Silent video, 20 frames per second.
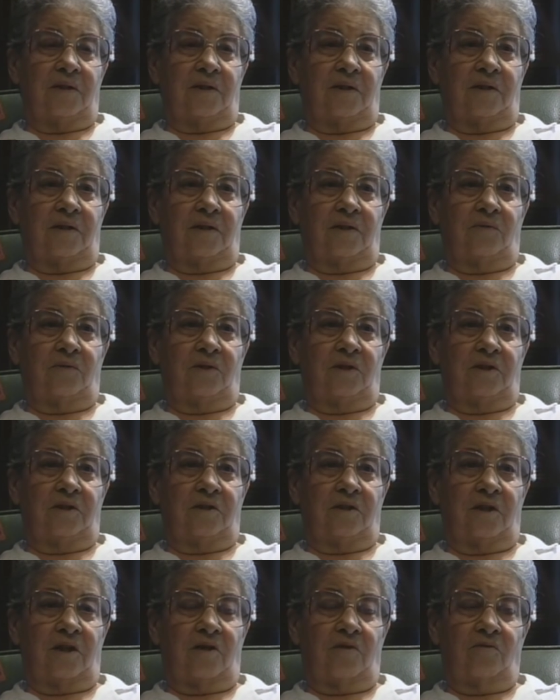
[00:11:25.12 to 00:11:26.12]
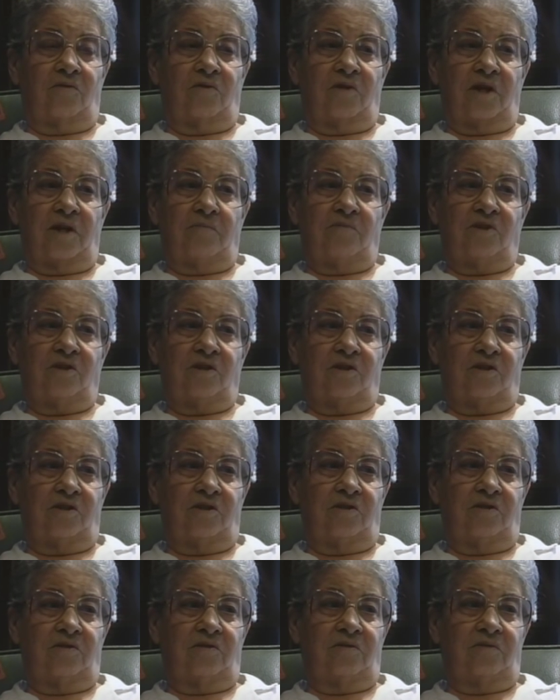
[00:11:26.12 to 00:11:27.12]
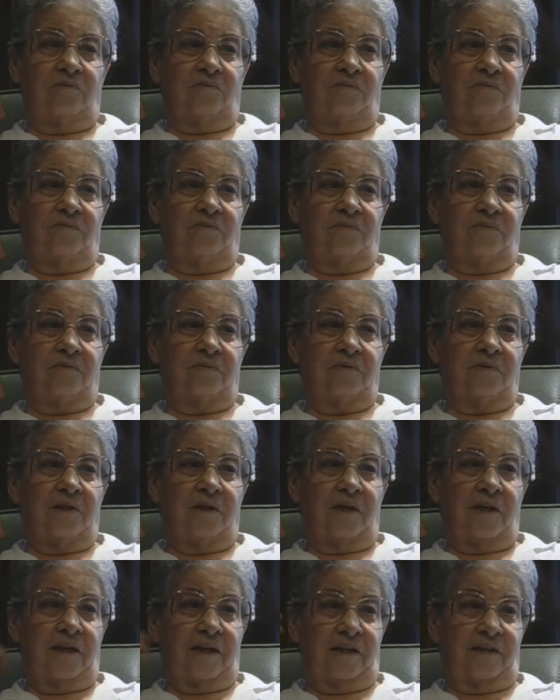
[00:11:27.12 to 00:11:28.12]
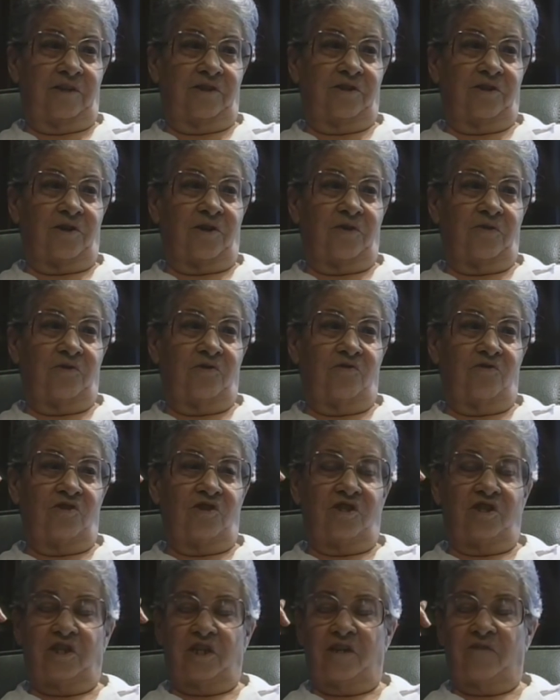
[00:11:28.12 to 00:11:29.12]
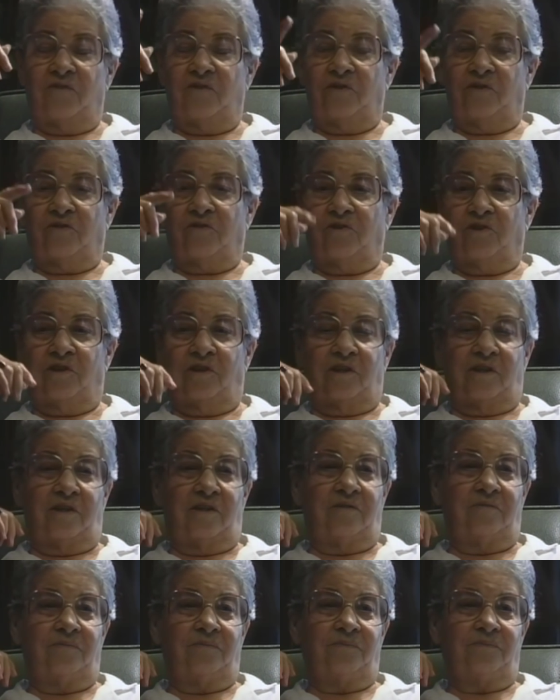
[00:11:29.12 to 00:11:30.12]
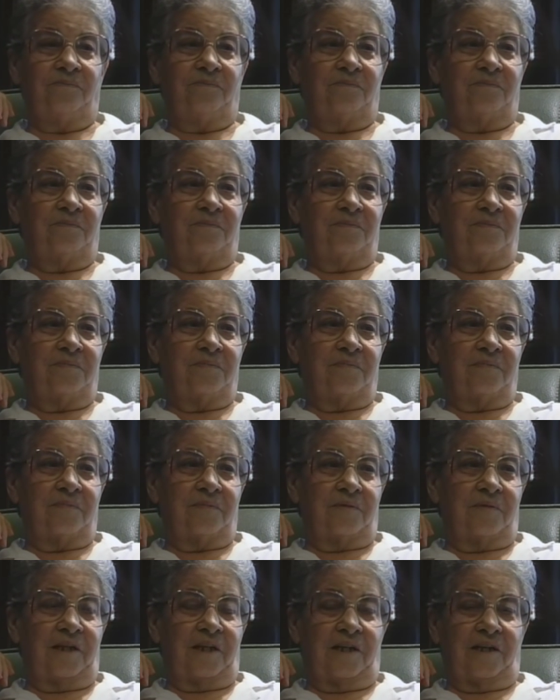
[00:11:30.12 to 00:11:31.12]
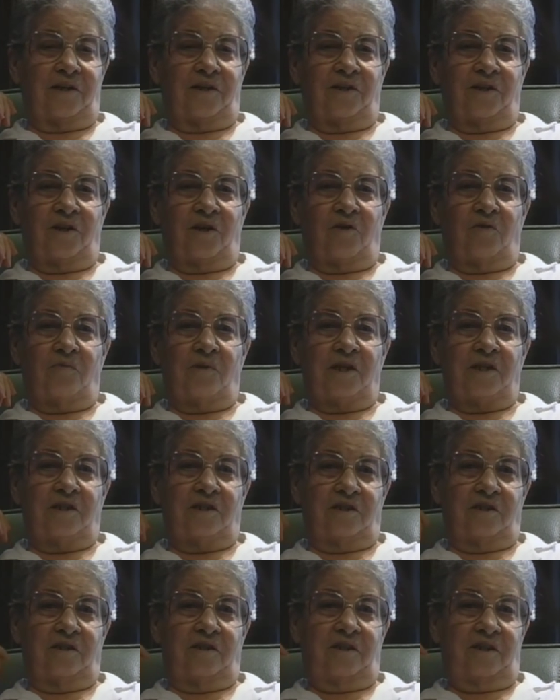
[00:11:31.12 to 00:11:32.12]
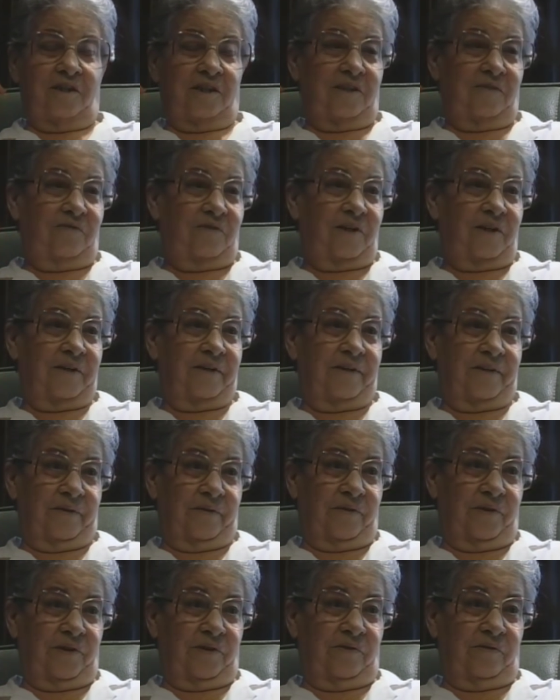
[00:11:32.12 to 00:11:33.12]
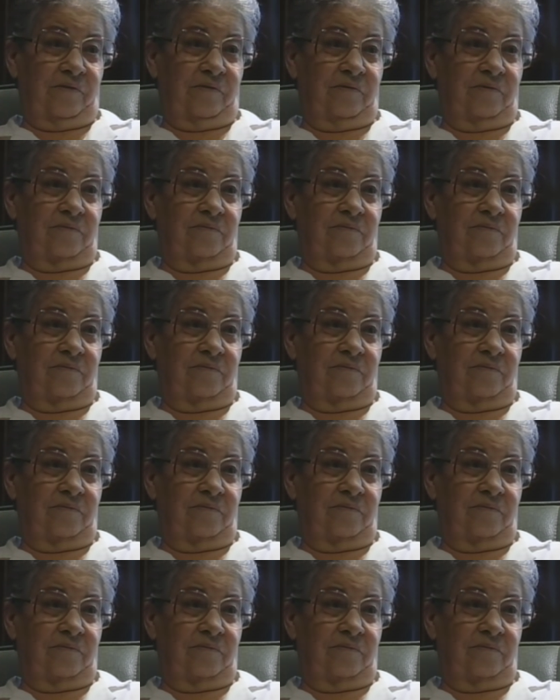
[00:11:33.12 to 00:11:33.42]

I went to Long Grammar School. I just got through the seventh grade. Then I done all my studying after I got grown.